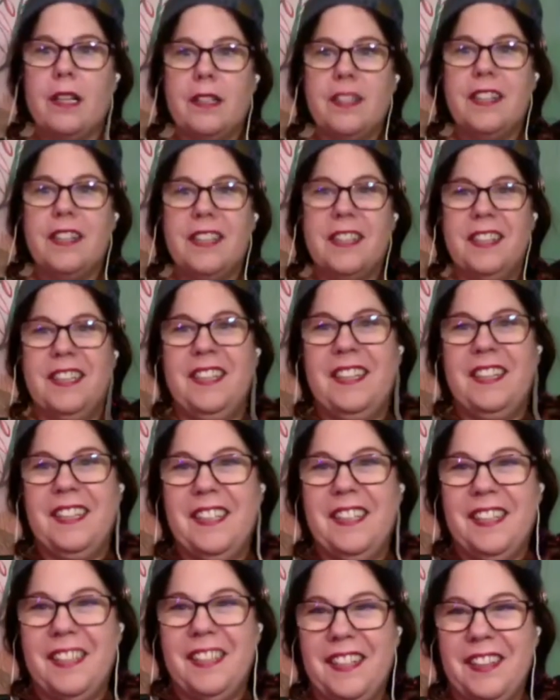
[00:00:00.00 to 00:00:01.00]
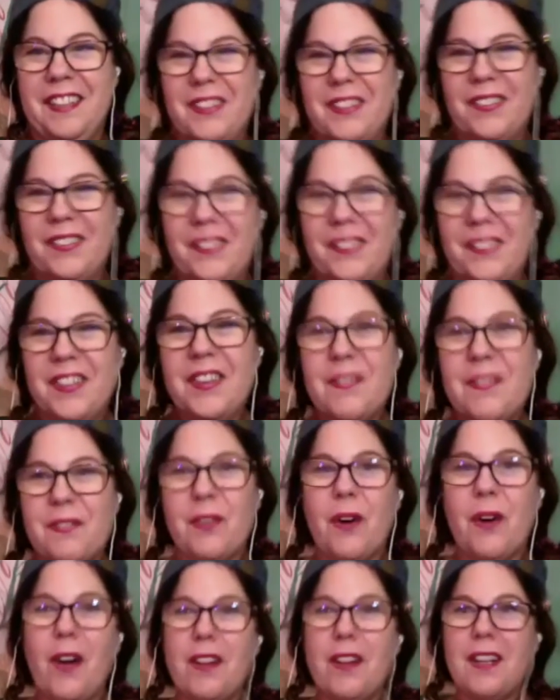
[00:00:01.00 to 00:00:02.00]
You know,
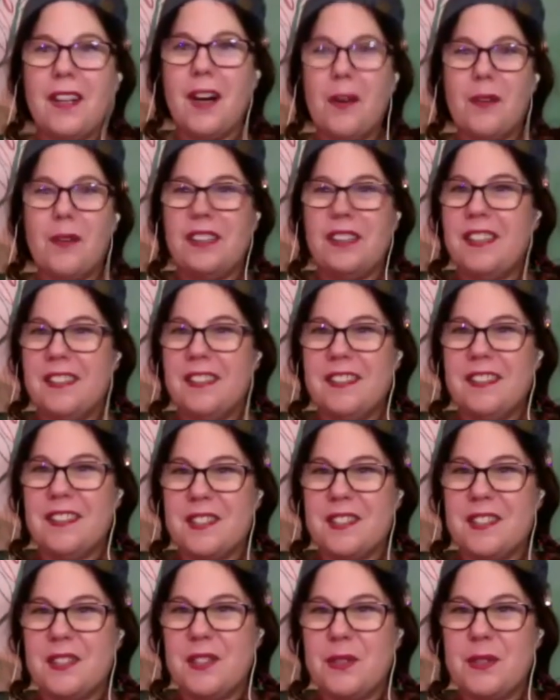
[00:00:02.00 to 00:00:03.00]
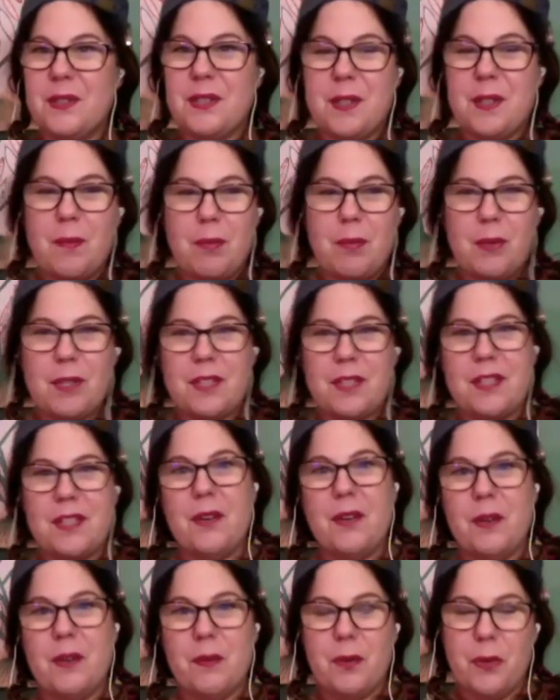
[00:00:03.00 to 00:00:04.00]
for all hour like this, as soon as I put it
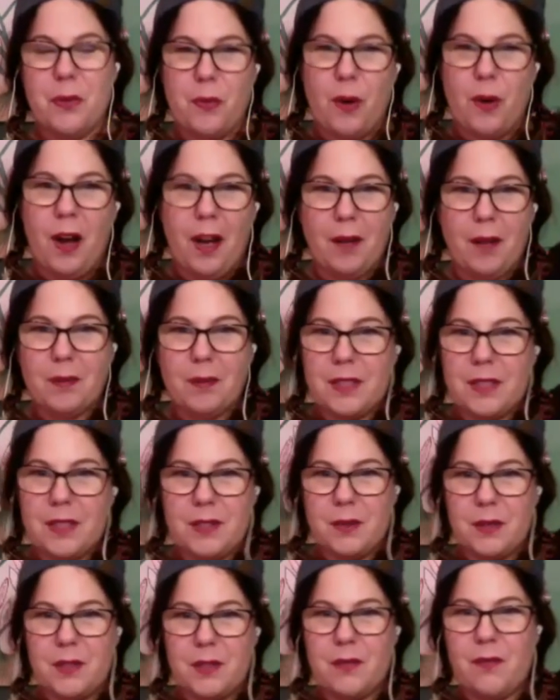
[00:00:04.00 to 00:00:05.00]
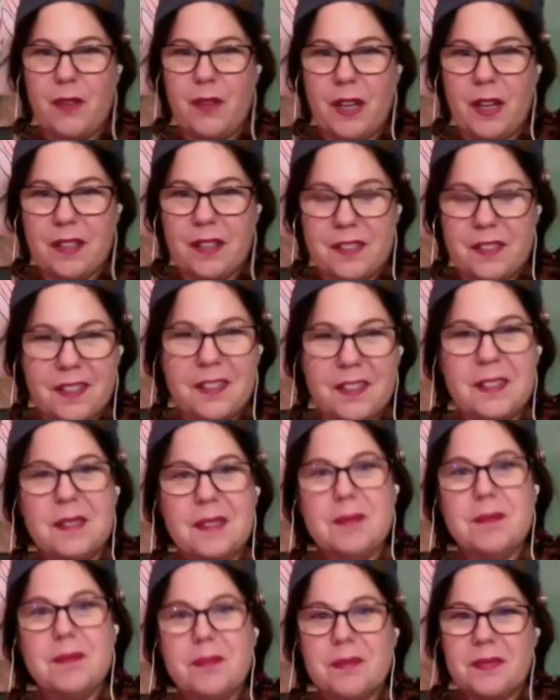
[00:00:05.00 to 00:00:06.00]
down, it would throb because it was infected.
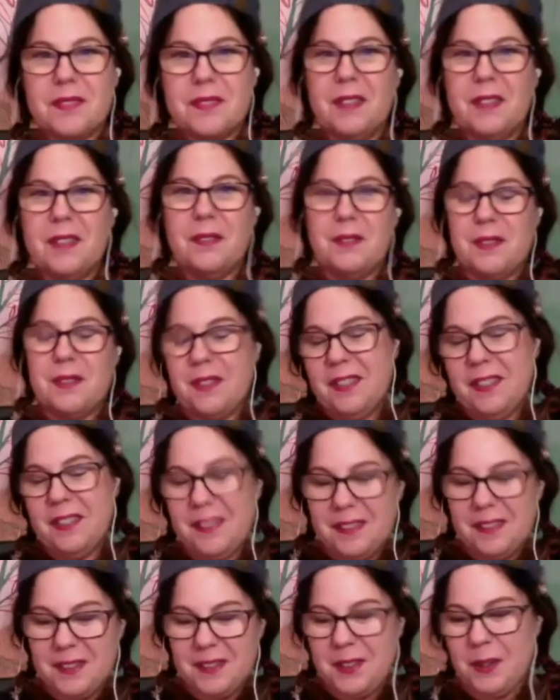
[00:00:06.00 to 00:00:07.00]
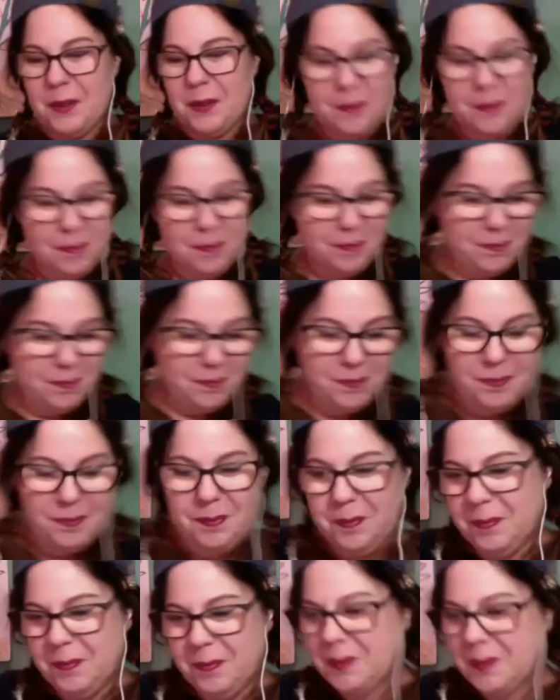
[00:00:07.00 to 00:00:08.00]
It was like, so
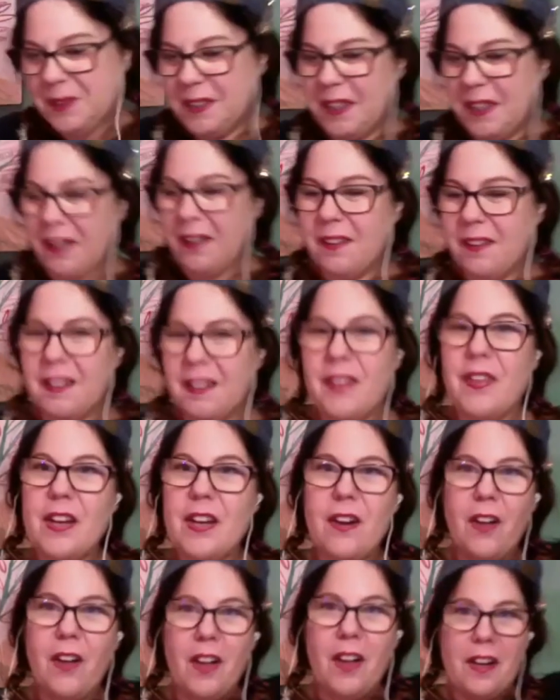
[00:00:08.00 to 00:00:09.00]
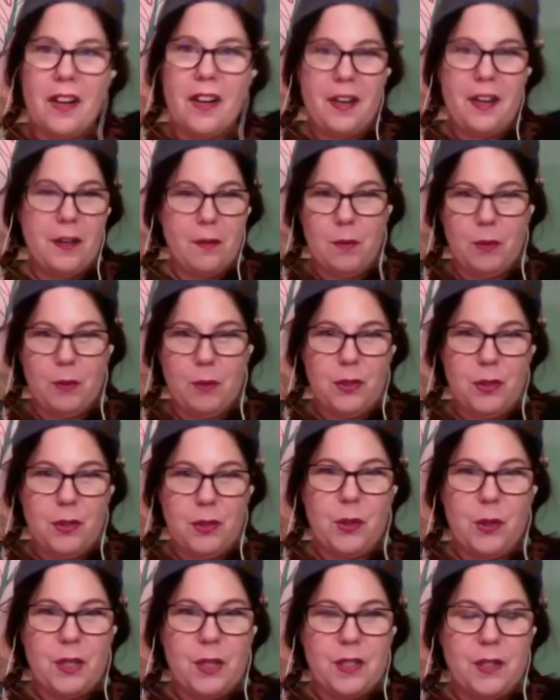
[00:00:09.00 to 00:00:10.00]
yeah. And they all had animals
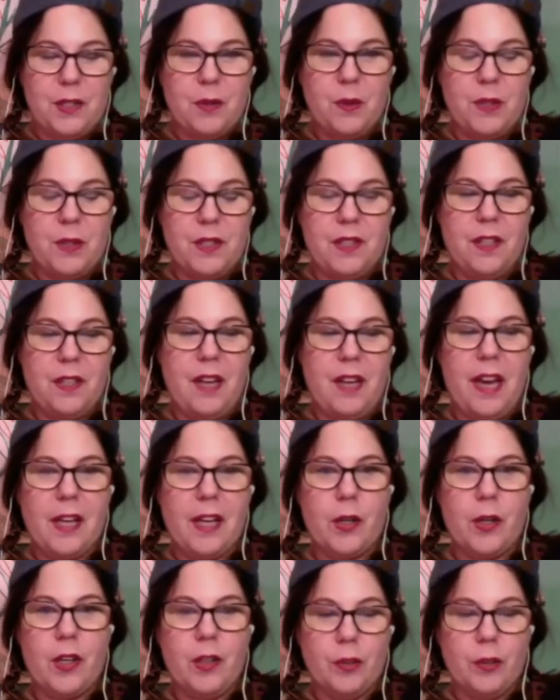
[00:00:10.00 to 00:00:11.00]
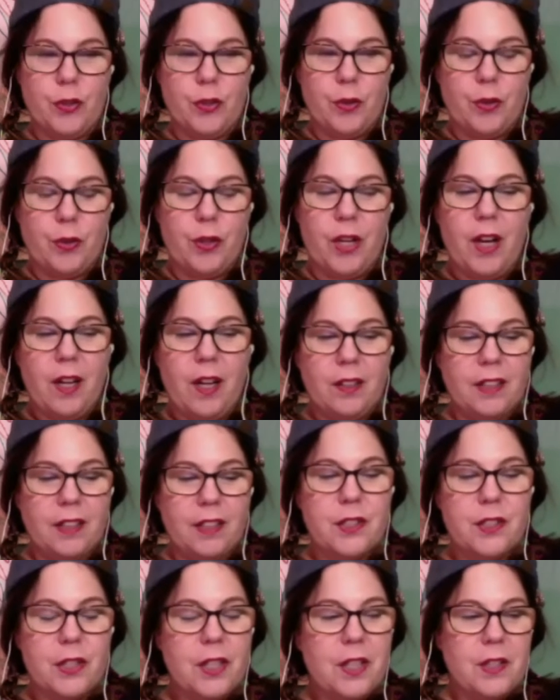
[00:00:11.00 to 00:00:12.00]
too, because it was a agricultural
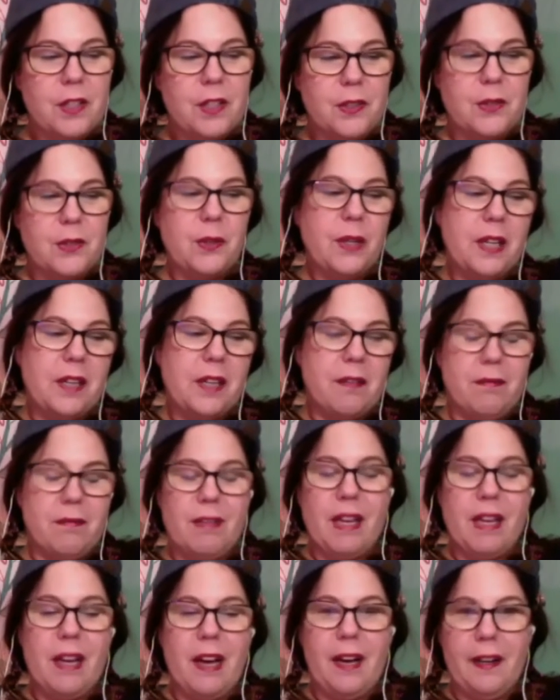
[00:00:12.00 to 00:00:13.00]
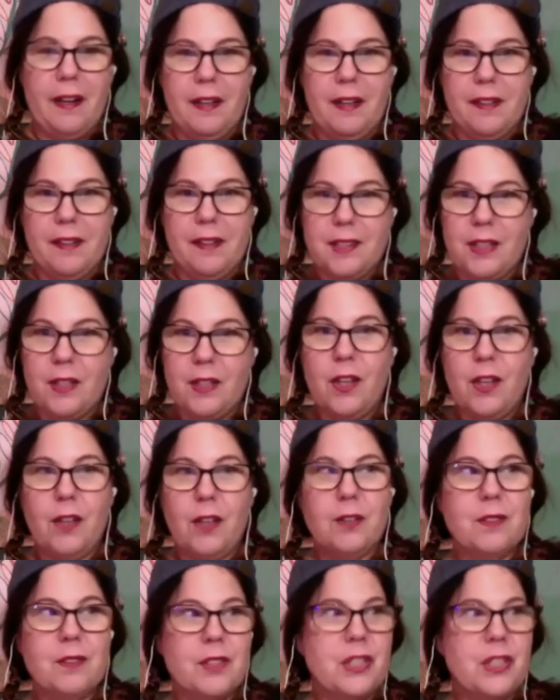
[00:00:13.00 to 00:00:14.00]
college. So they got it. It's like,
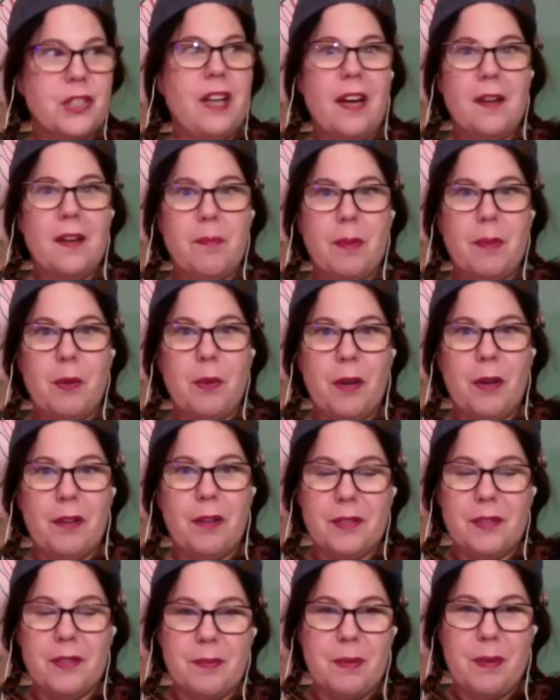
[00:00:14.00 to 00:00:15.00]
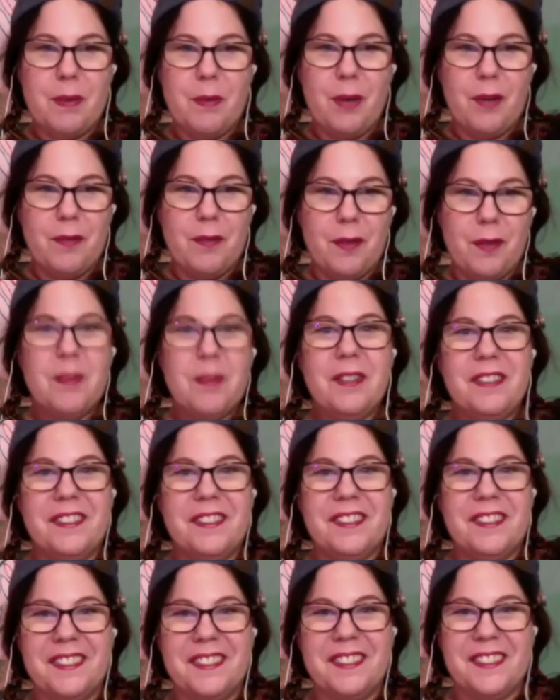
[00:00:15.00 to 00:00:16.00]
oh, she got it by one of them.
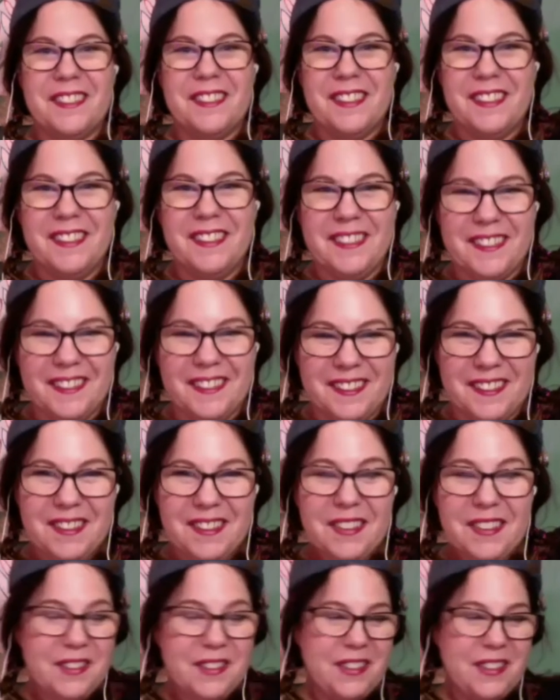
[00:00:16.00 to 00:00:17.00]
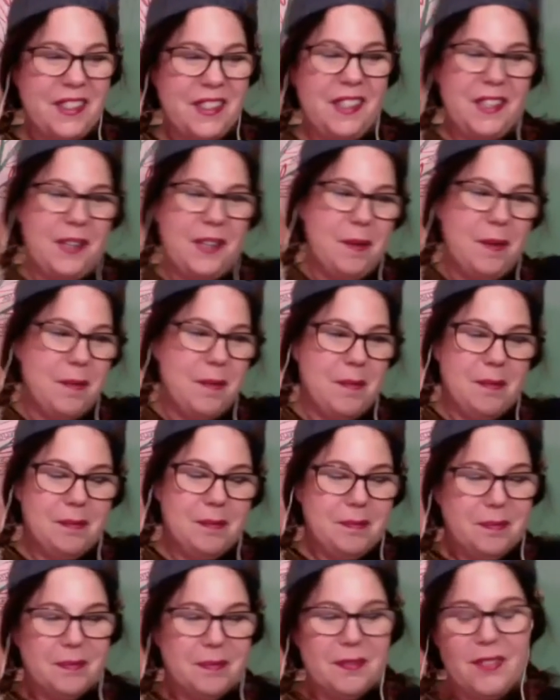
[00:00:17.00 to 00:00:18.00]
It's like, yeah.
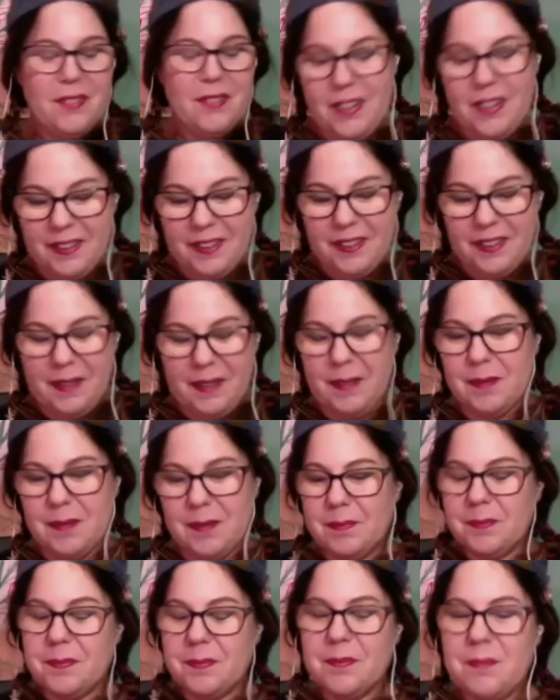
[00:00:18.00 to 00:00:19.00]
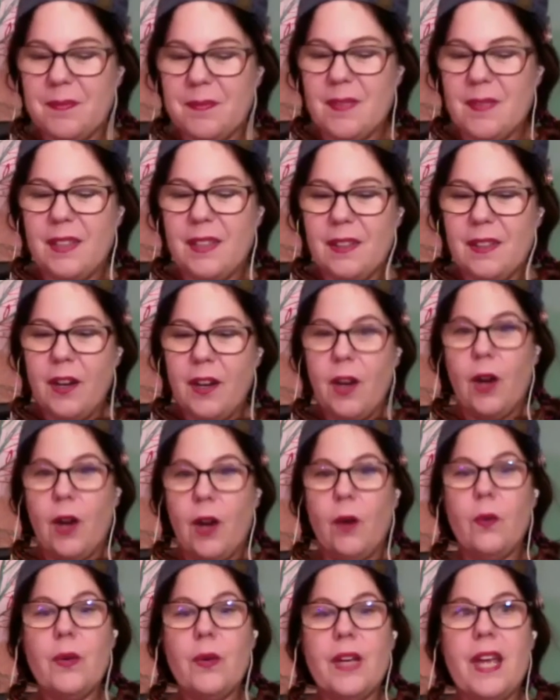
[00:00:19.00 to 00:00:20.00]
Yeah.
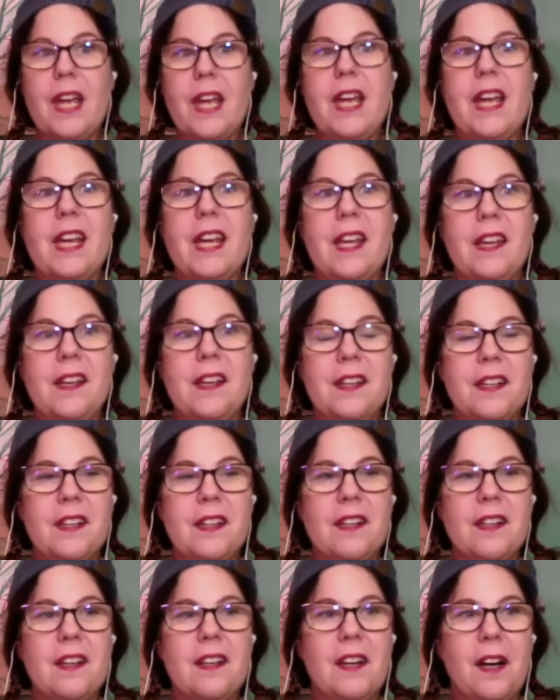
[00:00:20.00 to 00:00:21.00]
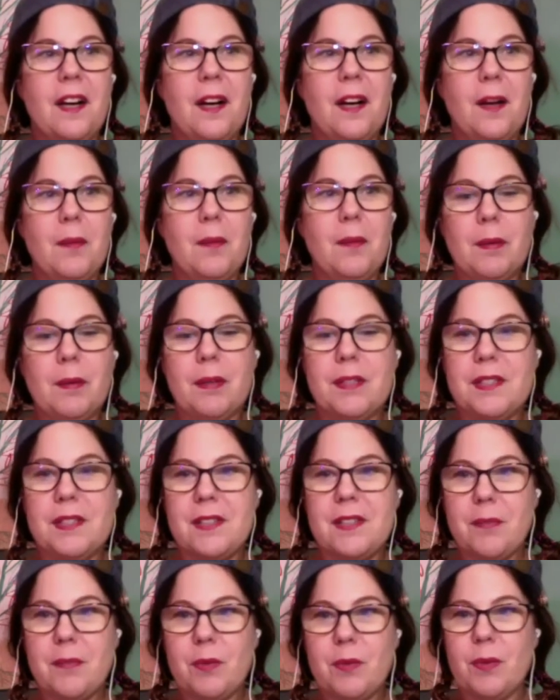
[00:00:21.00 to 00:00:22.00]
Okay. I'm gonna
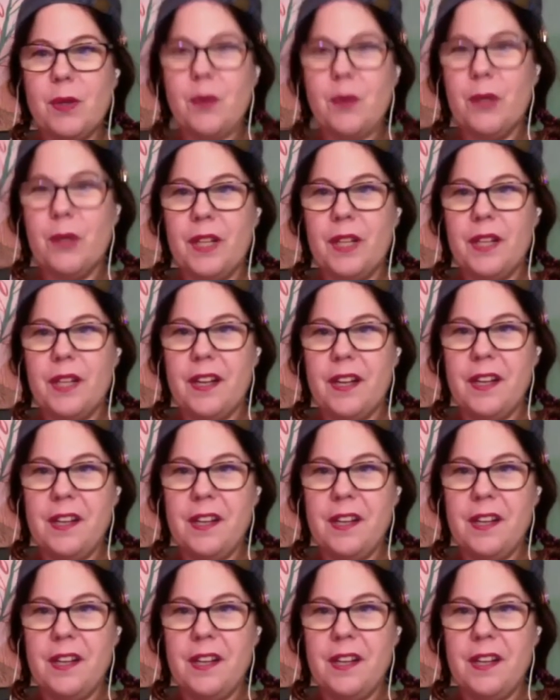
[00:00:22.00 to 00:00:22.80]
stop the recording then.